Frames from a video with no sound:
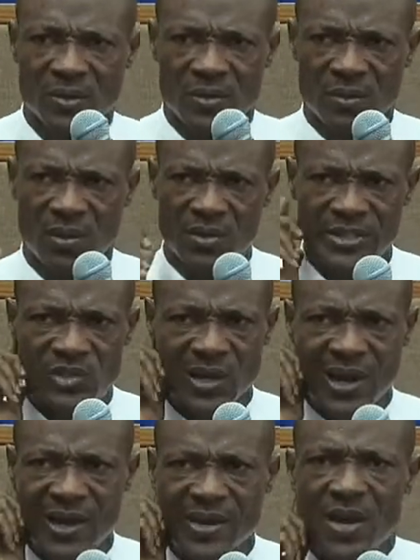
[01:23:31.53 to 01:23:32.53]
Glory to
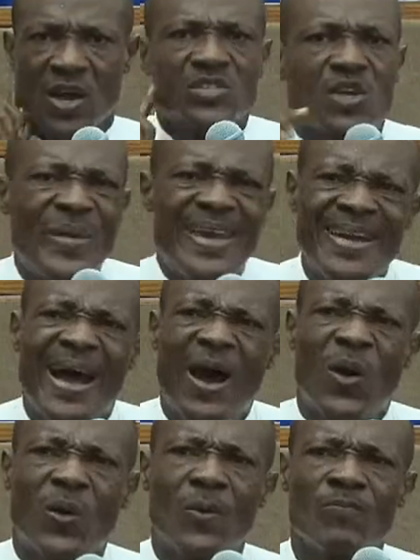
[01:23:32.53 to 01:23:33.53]
God. So me
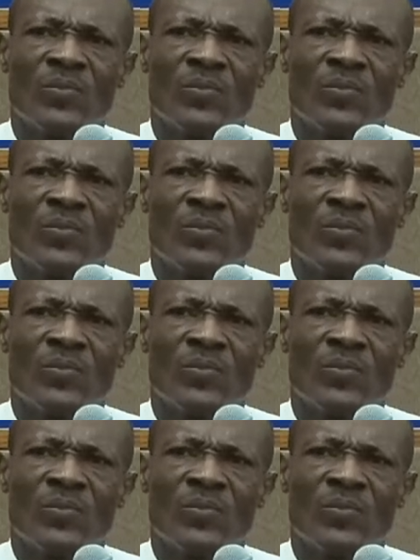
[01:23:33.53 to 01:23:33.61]
now,